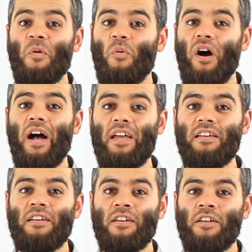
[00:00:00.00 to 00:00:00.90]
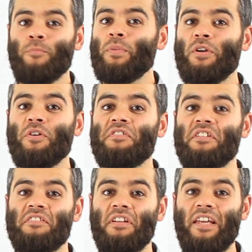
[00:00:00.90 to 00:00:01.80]
Why? Because
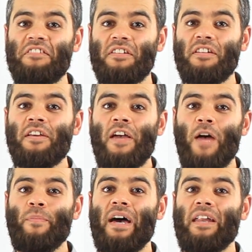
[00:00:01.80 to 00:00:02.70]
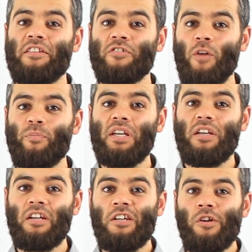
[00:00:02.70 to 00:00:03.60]
it's a lesson about a
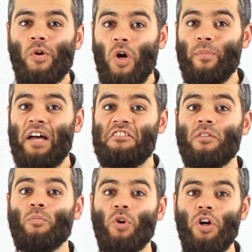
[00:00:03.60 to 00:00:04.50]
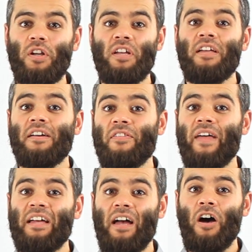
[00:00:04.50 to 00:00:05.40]
topic or about some work
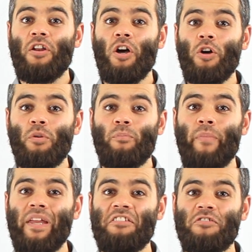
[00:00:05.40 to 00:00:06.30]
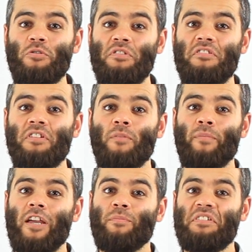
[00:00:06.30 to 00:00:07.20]
that I know many students
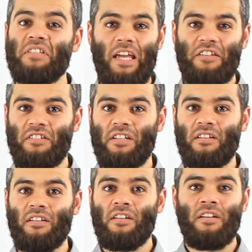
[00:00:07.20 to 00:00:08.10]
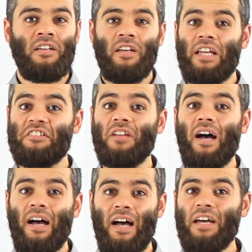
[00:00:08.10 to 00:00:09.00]
make mistakes in. It's
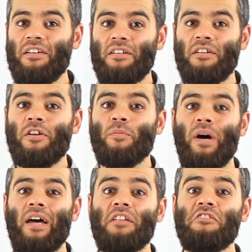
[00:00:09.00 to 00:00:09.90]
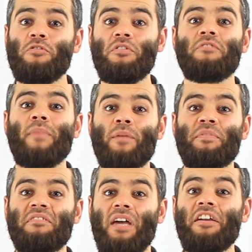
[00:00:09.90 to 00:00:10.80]
not hard, but students make
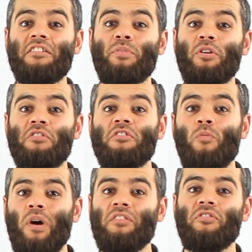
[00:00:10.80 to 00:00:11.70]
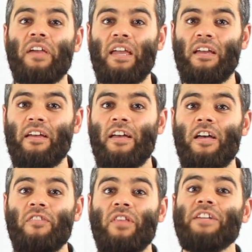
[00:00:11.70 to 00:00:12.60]
mistakes because of one thing.
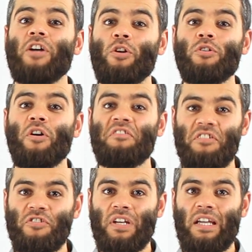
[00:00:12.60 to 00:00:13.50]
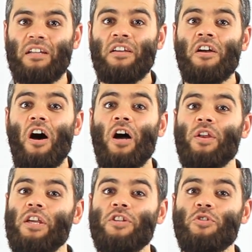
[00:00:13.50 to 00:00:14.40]
They don't concentrate. I
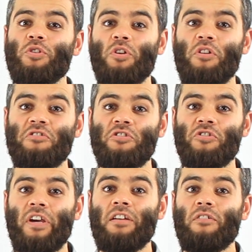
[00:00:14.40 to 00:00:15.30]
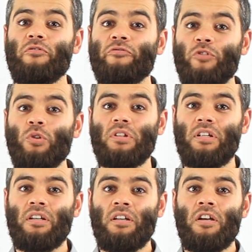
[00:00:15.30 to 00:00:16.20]
need you to concentrate
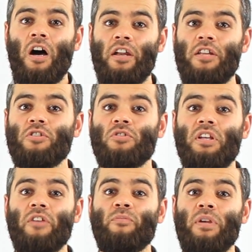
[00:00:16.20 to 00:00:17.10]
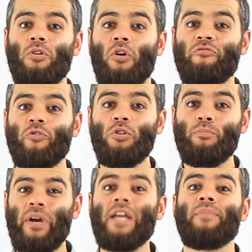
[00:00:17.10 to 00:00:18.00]
full. I need you to give me your full
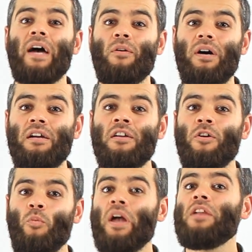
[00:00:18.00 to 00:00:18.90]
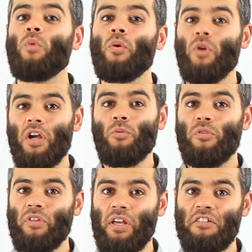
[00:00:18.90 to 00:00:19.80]
brain power when we're working
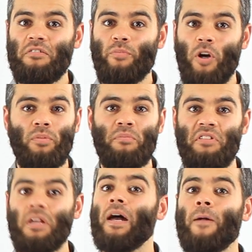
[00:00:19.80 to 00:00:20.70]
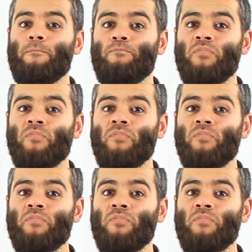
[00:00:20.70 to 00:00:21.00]
with these problems here.